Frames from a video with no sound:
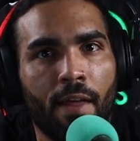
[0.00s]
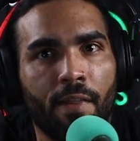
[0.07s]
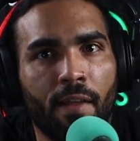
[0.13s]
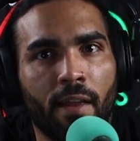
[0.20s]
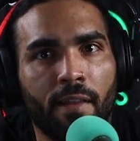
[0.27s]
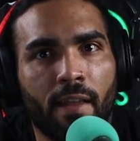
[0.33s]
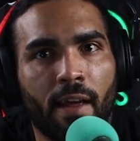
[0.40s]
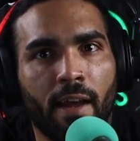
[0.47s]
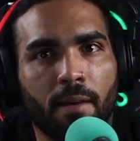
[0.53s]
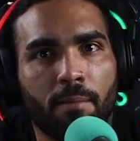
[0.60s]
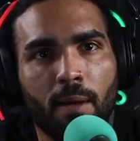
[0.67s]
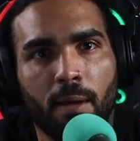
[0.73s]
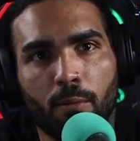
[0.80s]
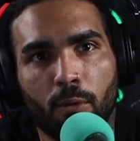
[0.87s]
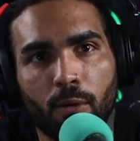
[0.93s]
then like
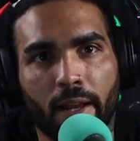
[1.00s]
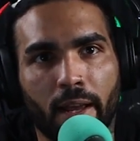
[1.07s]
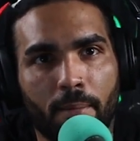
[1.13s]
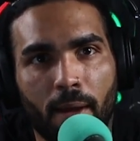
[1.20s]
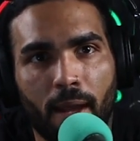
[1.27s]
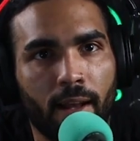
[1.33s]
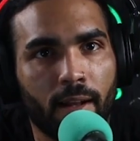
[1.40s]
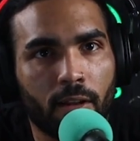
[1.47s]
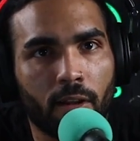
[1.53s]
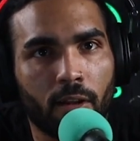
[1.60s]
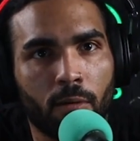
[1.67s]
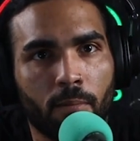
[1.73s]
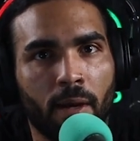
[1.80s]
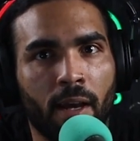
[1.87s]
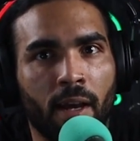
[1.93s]
people would get paid a little
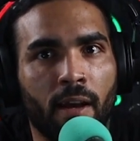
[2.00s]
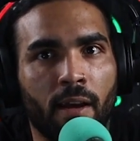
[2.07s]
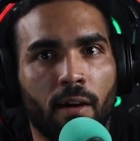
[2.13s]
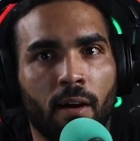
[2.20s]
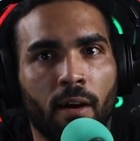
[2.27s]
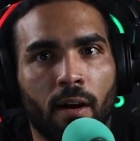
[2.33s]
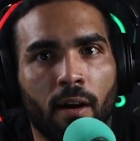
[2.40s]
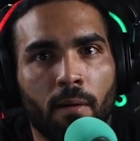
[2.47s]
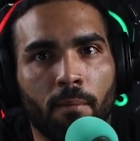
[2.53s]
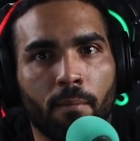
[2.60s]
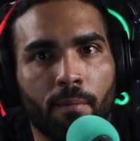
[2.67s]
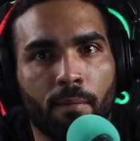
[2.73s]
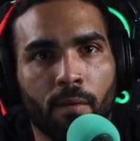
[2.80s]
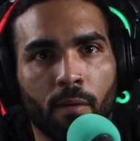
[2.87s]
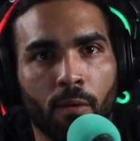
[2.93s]
bit.
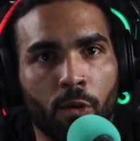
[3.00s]
You